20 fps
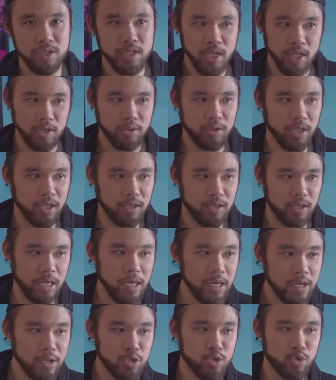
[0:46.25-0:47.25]
Take a look at the
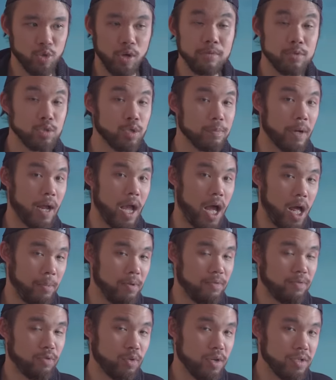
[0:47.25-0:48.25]
Stormtrooper
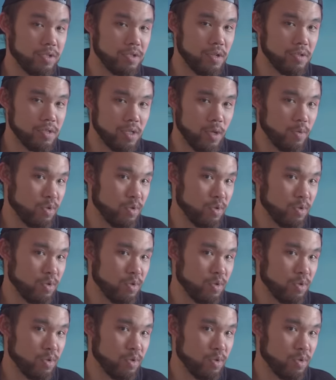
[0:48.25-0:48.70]
helmet, for instance.